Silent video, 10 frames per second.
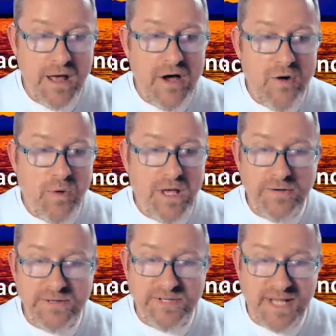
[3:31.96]
We
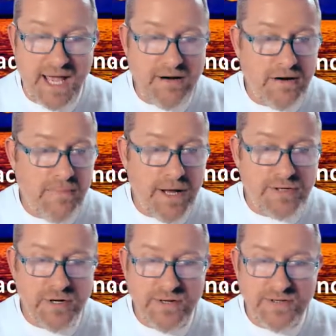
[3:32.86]
used standard
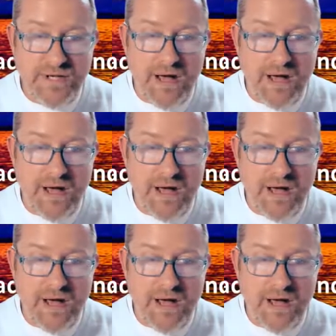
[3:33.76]
measures